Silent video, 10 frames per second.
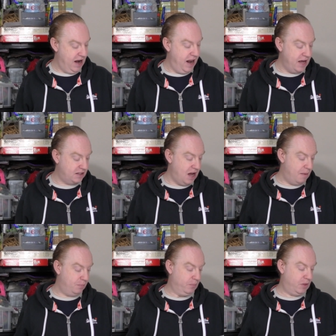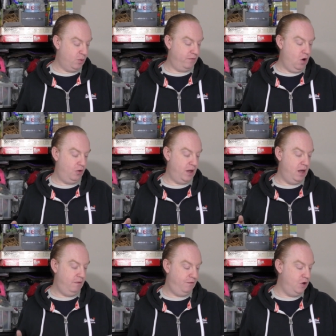Next up, we've got
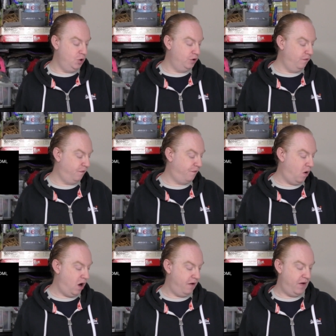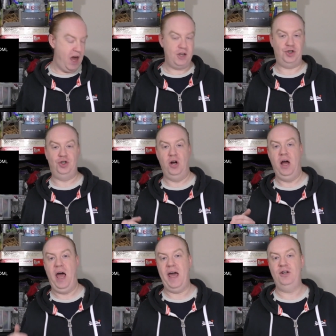the Fusion 5
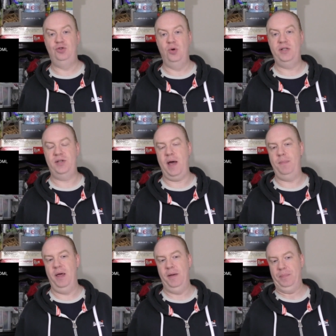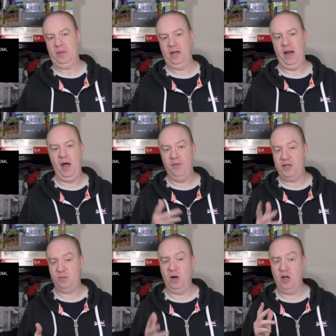Extra Android tablet. Now,
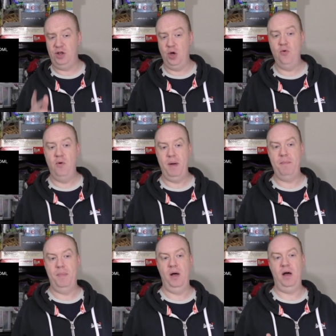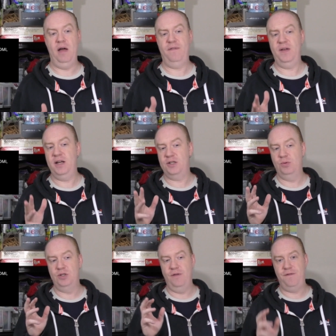this one I do remember. I think this
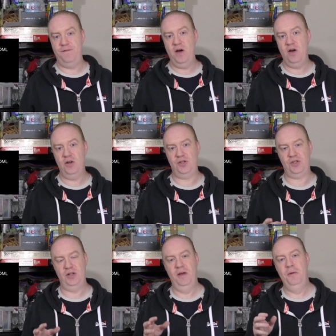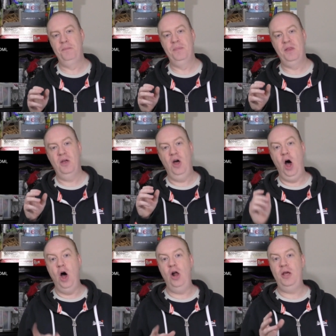was the first
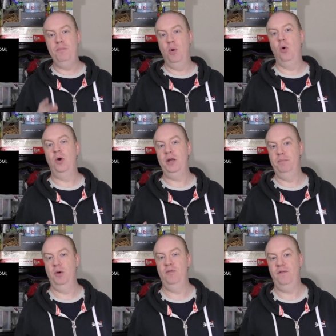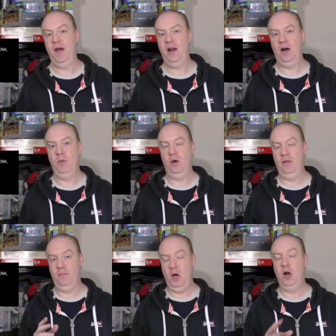early morning boot fair,
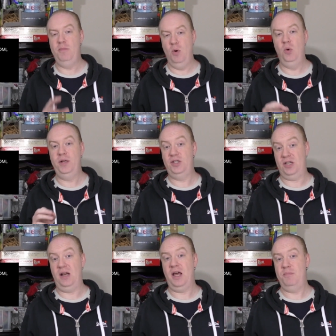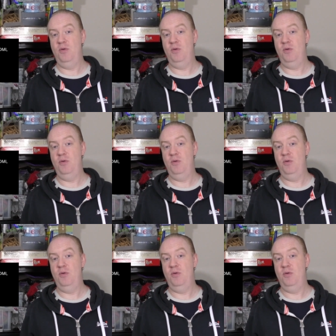early morning Sunday